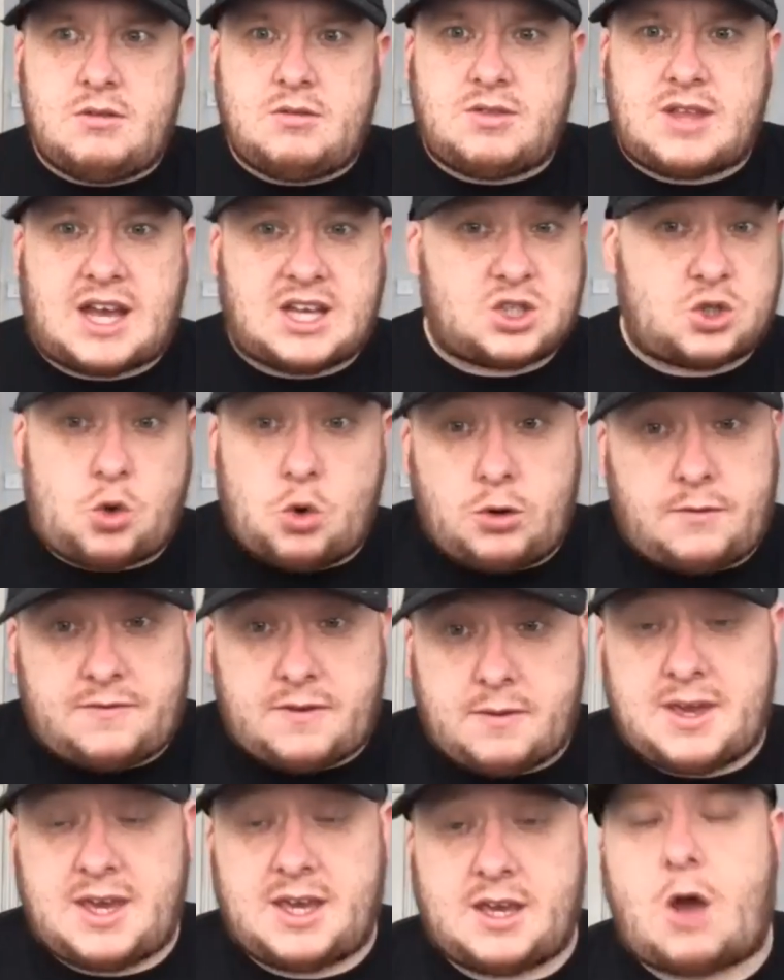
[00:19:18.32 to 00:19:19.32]
That's good
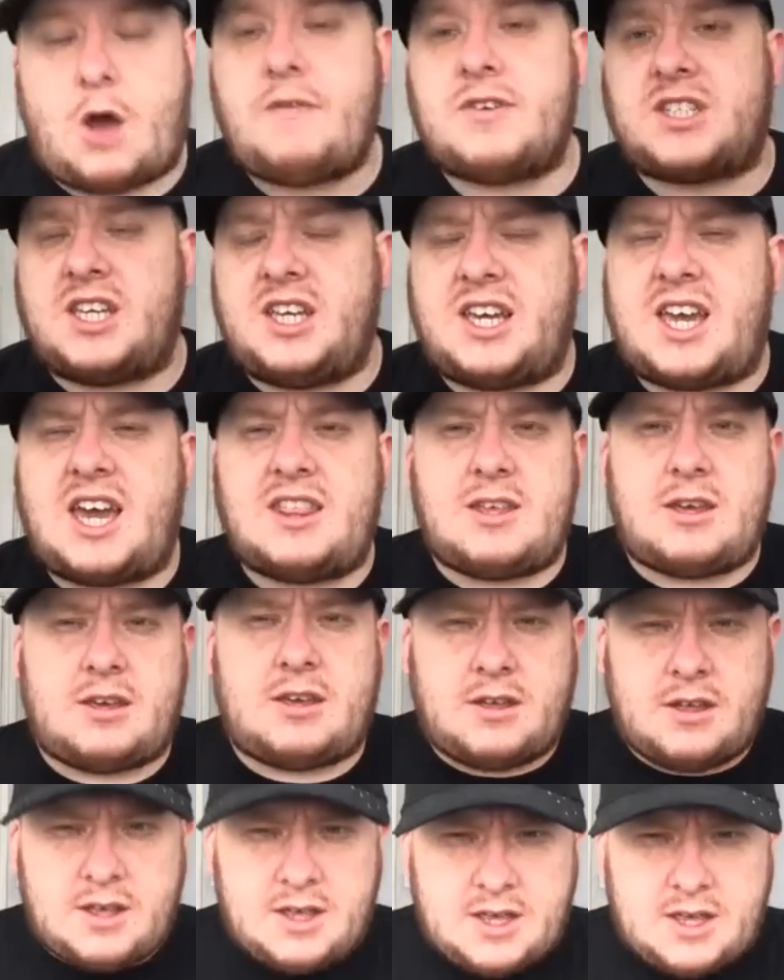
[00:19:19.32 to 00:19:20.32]
for me. Obviously, you get
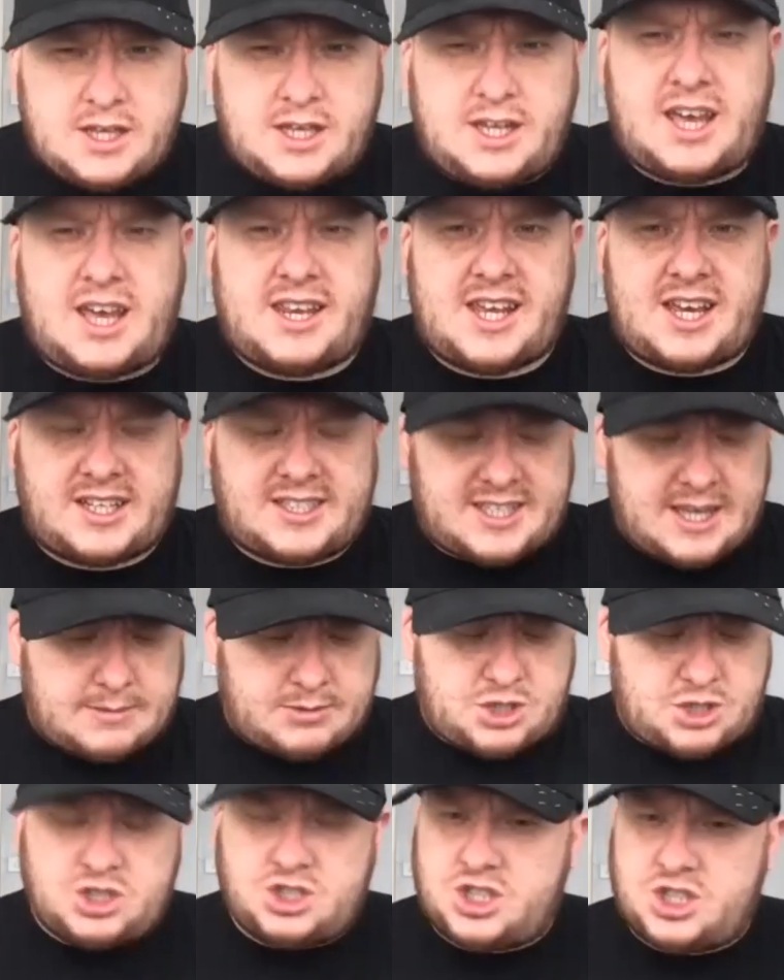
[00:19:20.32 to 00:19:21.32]
the you get the
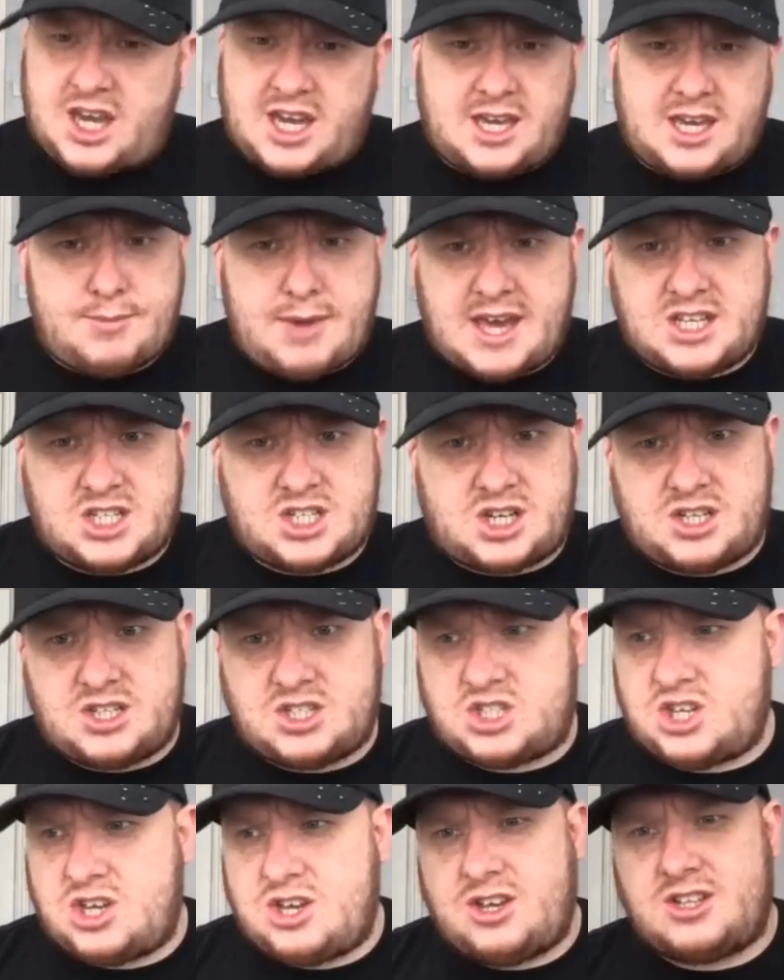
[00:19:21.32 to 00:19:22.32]
exceptions, you get your major
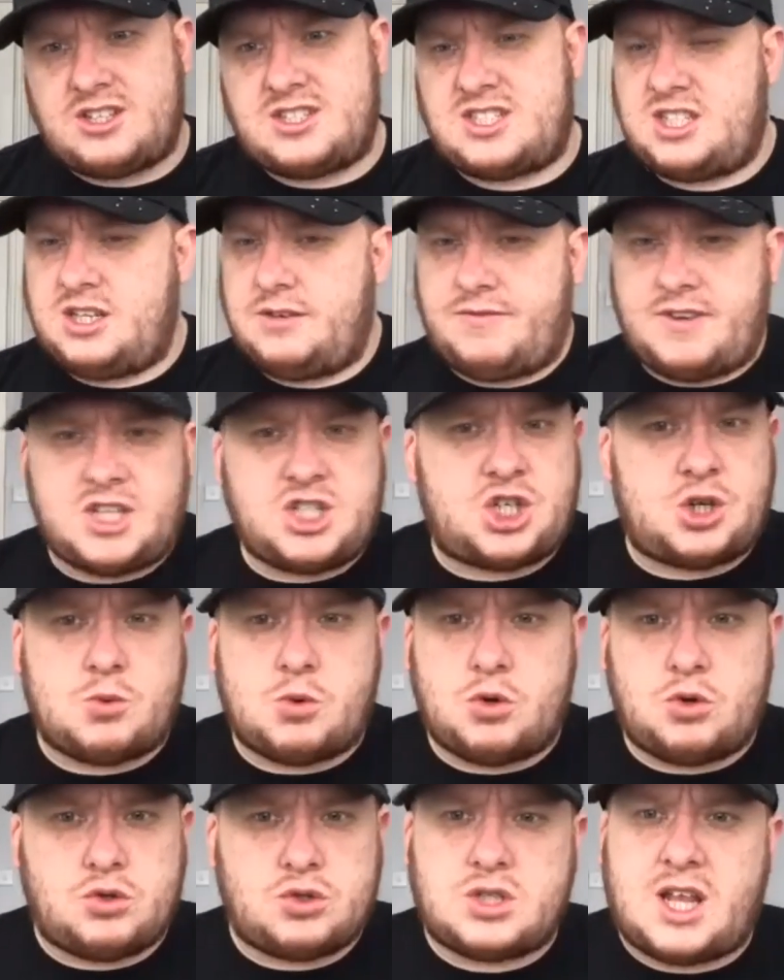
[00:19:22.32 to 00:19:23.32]
concerns, your
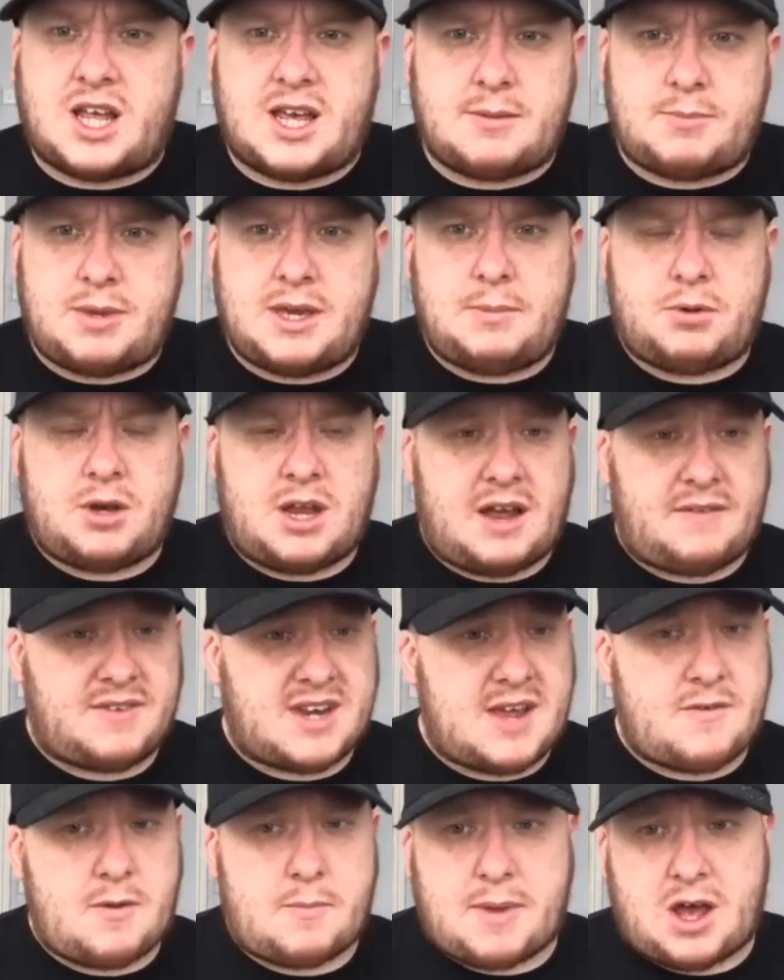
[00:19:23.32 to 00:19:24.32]
visuals, like people that have
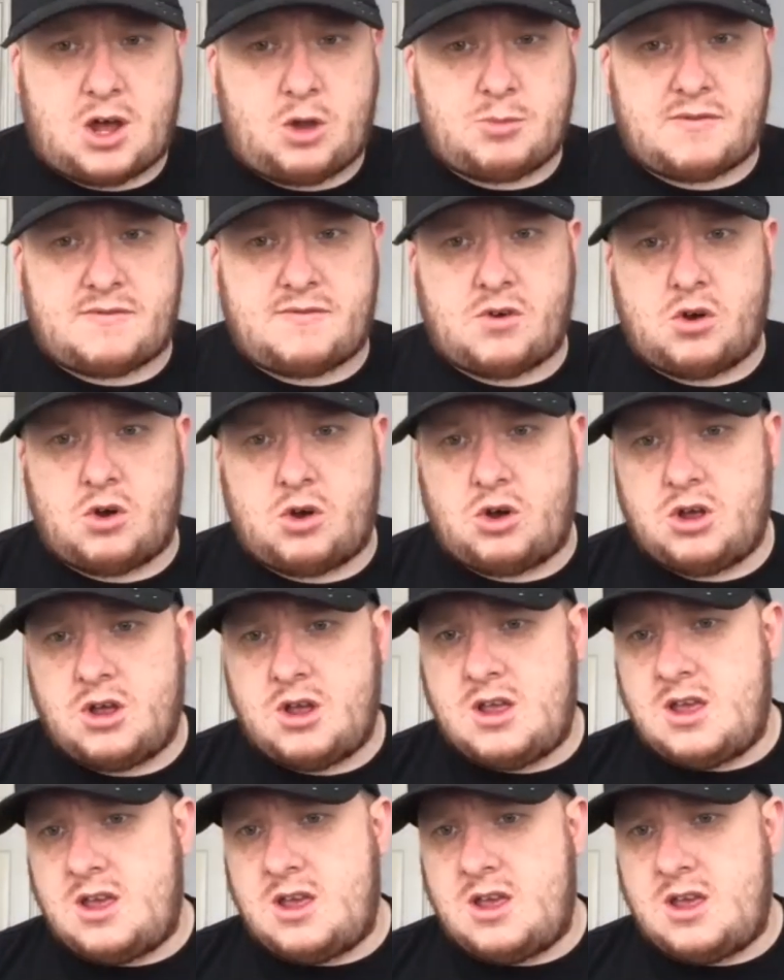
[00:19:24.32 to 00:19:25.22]
never battled before.